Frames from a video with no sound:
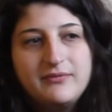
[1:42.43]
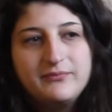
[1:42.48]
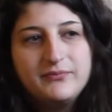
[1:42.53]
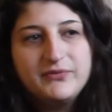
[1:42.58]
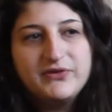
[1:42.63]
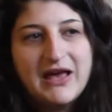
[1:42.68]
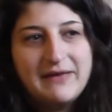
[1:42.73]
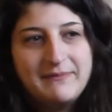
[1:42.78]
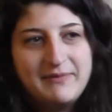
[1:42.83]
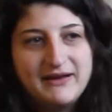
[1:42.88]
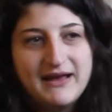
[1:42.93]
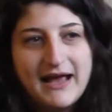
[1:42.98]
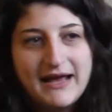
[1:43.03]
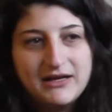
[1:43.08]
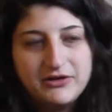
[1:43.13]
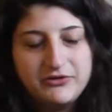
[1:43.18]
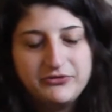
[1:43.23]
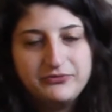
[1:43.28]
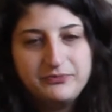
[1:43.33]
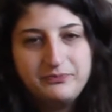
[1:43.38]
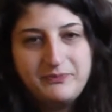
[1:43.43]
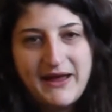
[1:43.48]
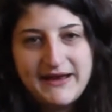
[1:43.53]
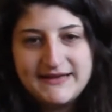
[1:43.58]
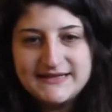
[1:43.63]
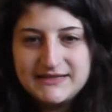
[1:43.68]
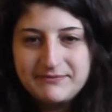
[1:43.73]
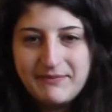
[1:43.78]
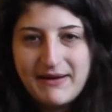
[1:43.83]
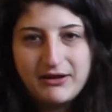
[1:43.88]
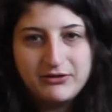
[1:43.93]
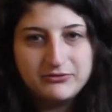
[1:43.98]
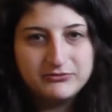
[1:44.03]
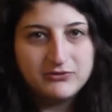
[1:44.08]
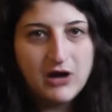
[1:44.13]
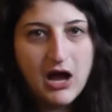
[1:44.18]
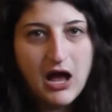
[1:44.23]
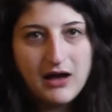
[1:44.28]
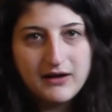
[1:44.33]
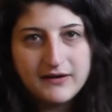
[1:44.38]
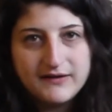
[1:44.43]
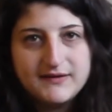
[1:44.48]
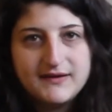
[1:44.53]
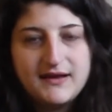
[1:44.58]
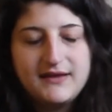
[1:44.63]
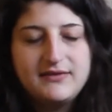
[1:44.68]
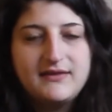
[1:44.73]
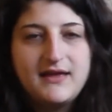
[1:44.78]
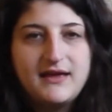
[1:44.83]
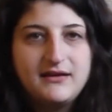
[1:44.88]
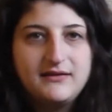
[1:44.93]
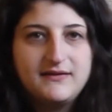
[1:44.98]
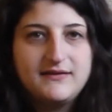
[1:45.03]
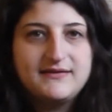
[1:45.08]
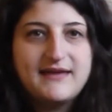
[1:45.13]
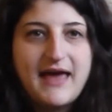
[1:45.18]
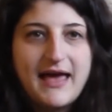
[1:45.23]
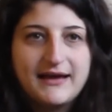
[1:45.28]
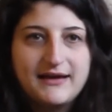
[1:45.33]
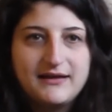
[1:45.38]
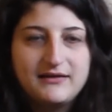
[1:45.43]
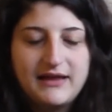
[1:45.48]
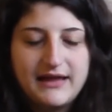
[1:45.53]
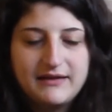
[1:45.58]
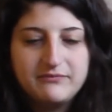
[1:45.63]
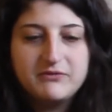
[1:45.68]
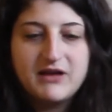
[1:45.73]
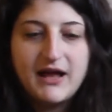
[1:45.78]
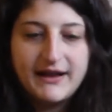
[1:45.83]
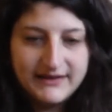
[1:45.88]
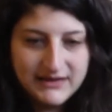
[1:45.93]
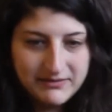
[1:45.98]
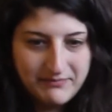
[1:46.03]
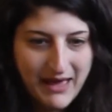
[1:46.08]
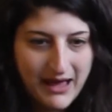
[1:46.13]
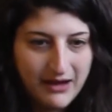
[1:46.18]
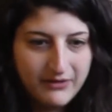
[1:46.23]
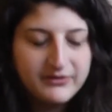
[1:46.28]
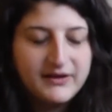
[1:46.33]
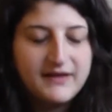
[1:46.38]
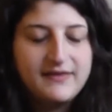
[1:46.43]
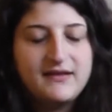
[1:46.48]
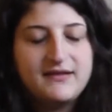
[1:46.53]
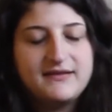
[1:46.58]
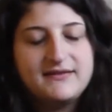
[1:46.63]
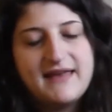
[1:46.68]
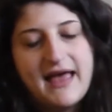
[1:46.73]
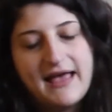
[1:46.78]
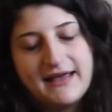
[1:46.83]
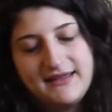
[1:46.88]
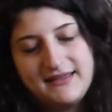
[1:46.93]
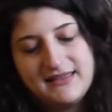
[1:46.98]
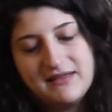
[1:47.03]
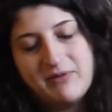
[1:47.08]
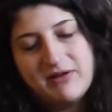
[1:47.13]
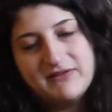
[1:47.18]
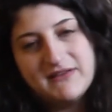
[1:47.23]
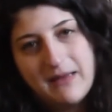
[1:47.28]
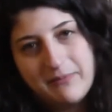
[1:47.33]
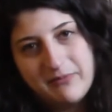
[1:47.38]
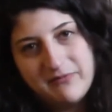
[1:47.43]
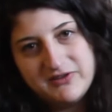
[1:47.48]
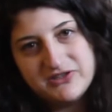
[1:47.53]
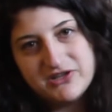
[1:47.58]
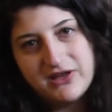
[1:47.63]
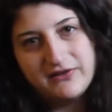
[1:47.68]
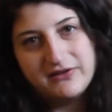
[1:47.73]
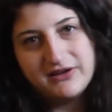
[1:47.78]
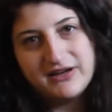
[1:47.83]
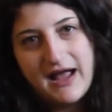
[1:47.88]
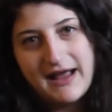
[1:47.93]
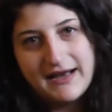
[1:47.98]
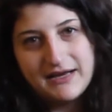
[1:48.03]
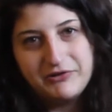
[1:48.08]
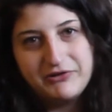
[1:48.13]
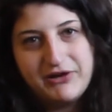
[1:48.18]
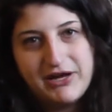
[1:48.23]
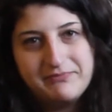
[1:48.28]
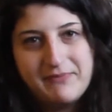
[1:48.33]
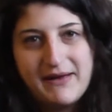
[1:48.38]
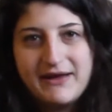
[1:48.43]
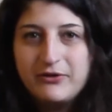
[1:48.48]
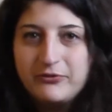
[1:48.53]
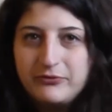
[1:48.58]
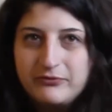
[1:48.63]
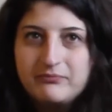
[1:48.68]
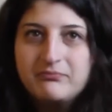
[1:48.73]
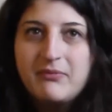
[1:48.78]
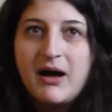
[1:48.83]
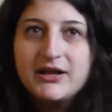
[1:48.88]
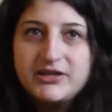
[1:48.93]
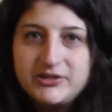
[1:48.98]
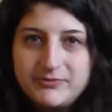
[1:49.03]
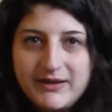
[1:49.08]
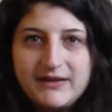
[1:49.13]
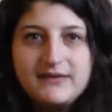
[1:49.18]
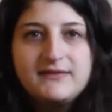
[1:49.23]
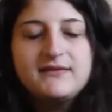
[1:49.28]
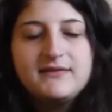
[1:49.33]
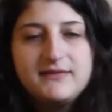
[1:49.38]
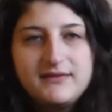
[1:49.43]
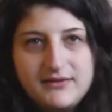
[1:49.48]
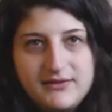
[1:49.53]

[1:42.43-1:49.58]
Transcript: So I've been kind of painting my own rocks and then cutting them out and then stacking them on top of each other to kind of create my own monument.